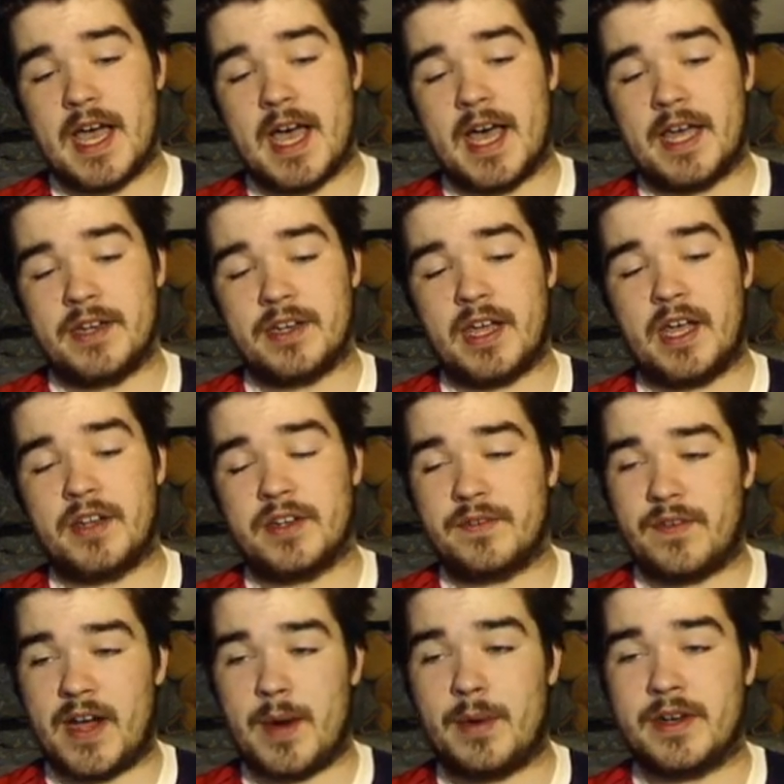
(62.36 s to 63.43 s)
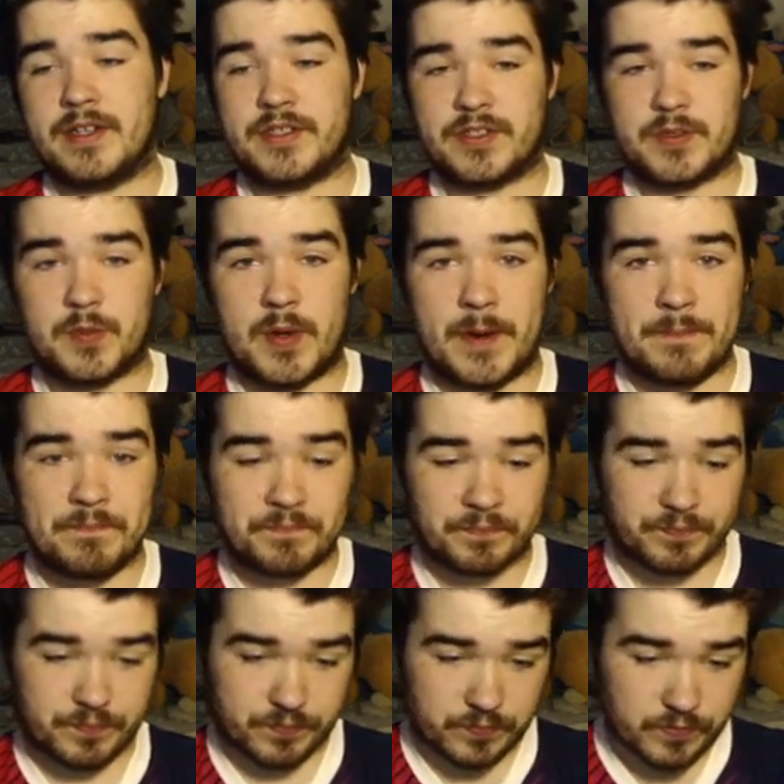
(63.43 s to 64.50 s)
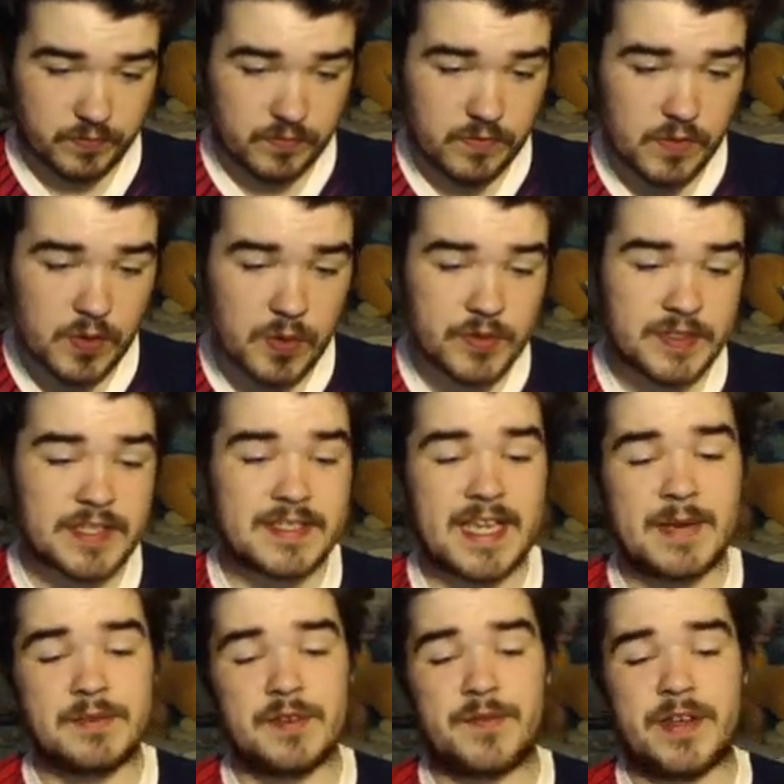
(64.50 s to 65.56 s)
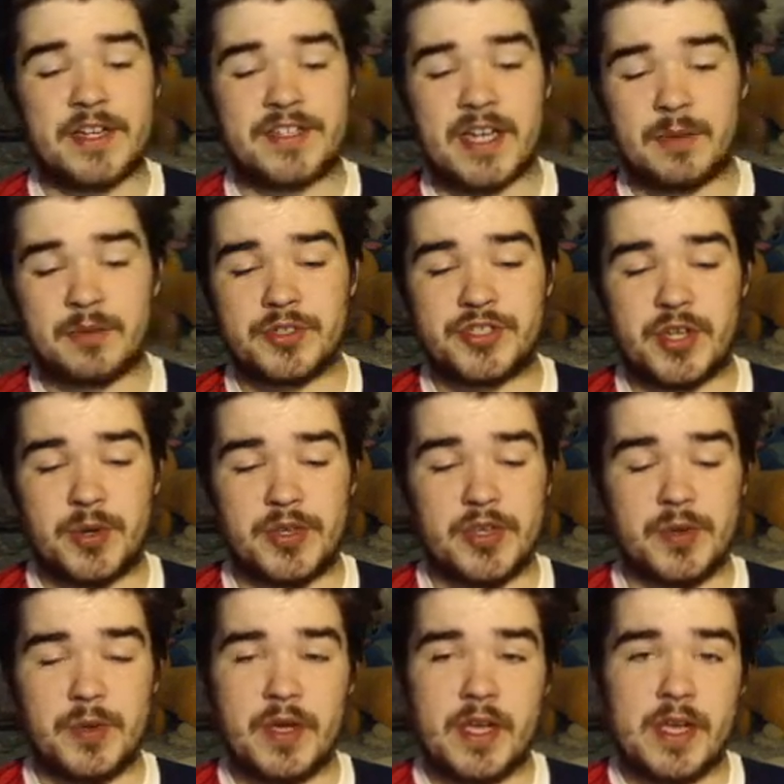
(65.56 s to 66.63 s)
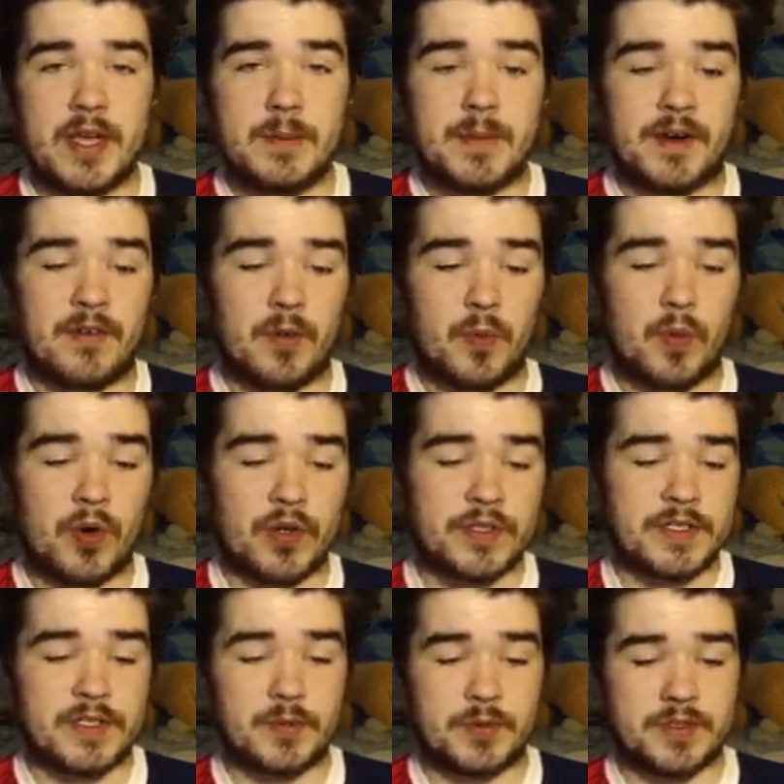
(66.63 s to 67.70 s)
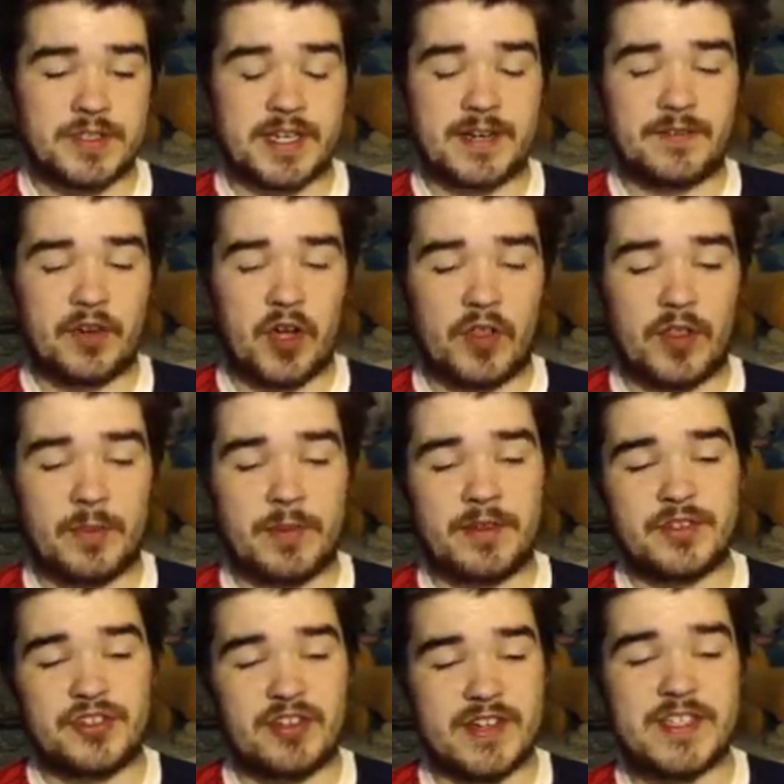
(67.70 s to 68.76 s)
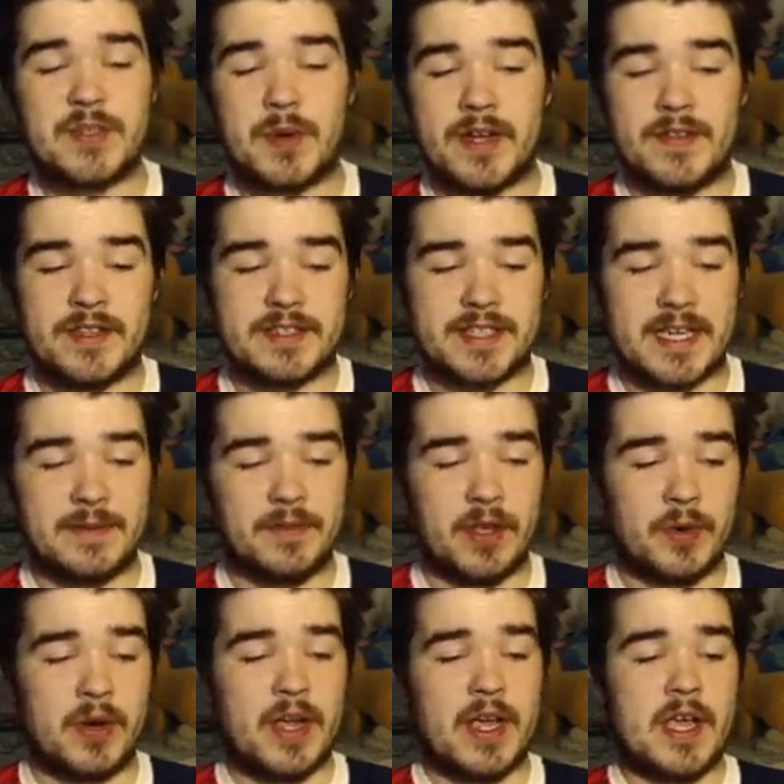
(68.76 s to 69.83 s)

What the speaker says: and Underweireld as well. Once these games are finished, I will show you my rewards once I've got them. Straight away in this game though,